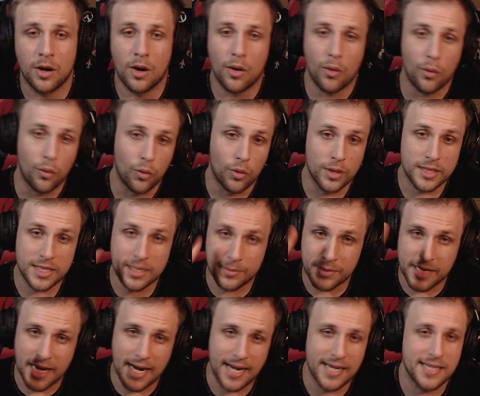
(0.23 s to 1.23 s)
What's up,
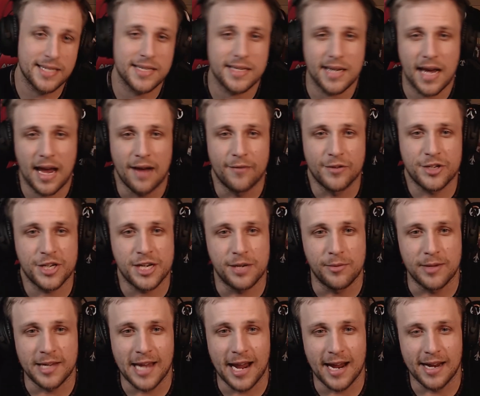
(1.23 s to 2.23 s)
guys? Average Kiwi
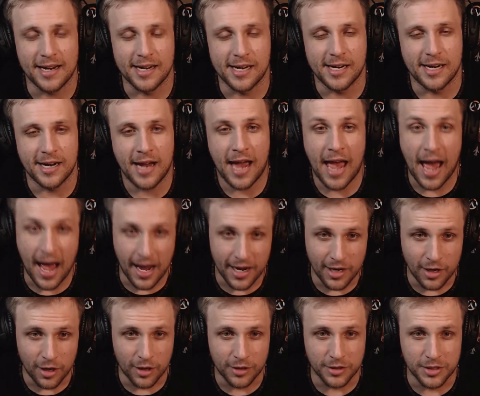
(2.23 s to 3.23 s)
Guy here. How
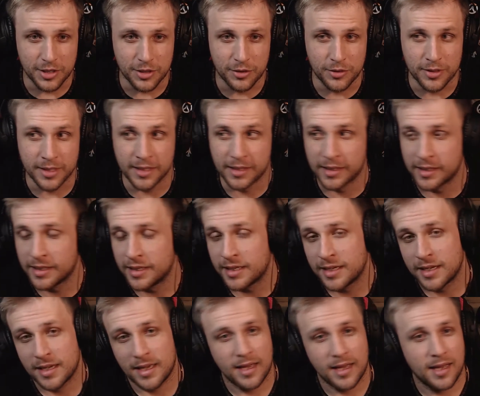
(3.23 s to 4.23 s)
y'all doing?
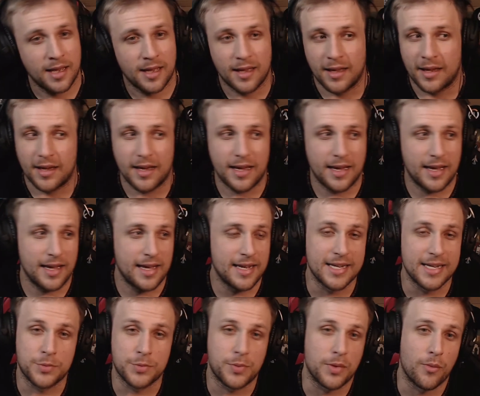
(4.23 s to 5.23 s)
It
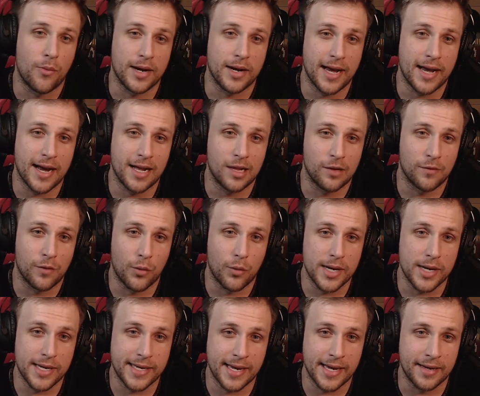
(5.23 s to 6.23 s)
has been one hell of a
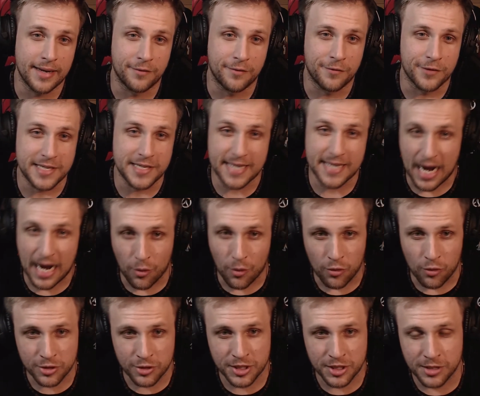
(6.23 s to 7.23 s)
weekend for Star
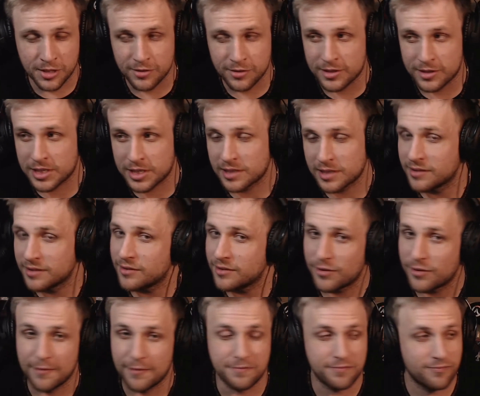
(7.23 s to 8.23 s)
Wars news.
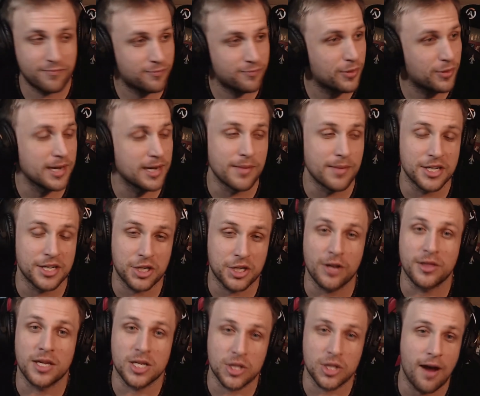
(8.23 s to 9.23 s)
We've pretty much got
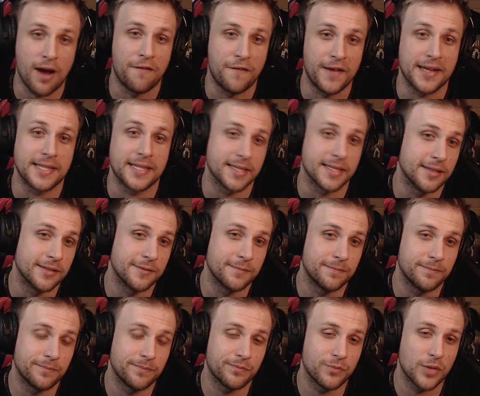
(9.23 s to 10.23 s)
the trifecta.
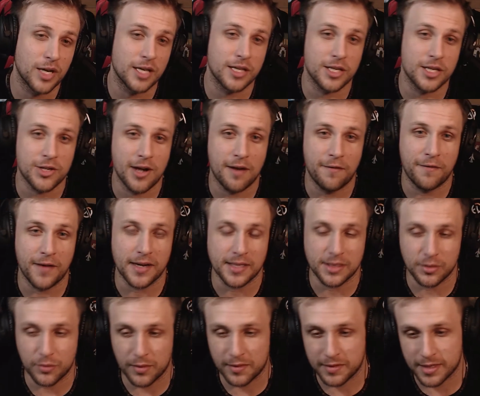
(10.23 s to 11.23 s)

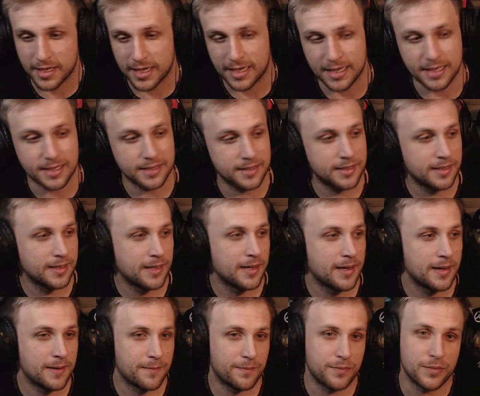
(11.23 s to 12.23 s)
We've got
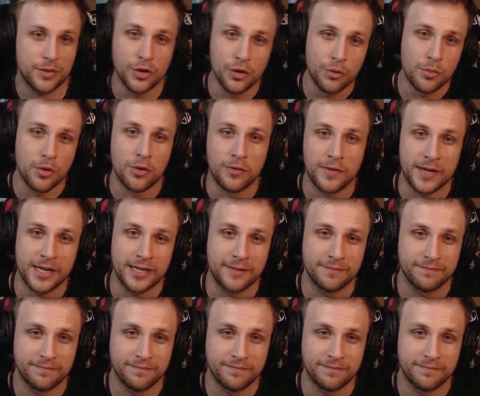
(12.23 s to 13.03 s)
new movie.